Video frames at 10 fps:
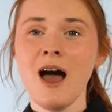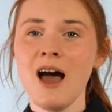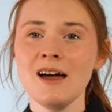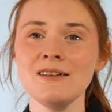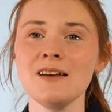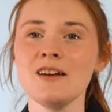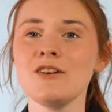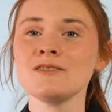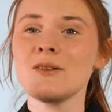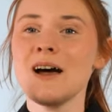And it
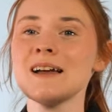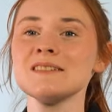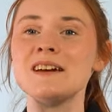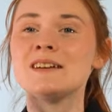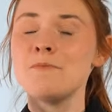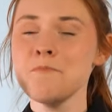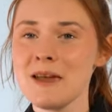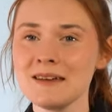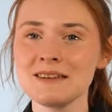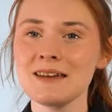also has an
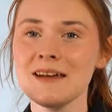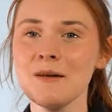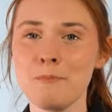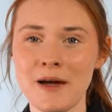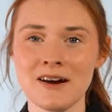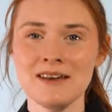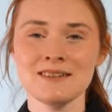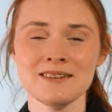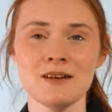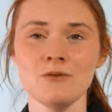amazing berry
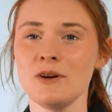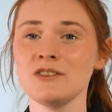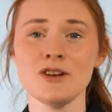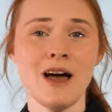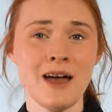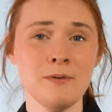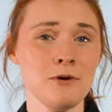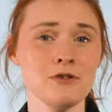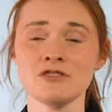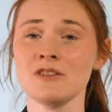scent, which I
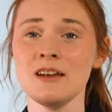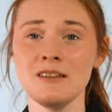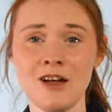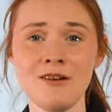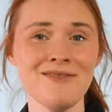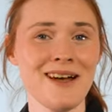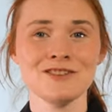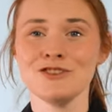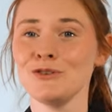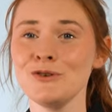personally love.
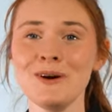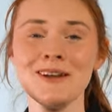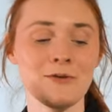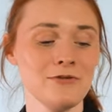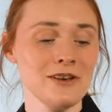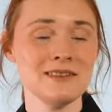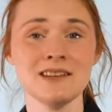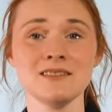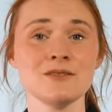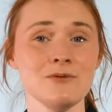As you'll know, I love fruity
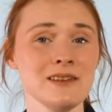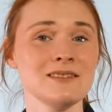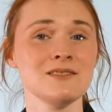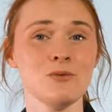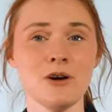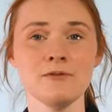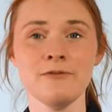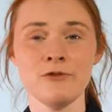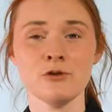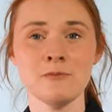scents, so this is the one
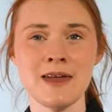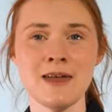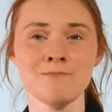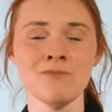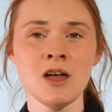for me.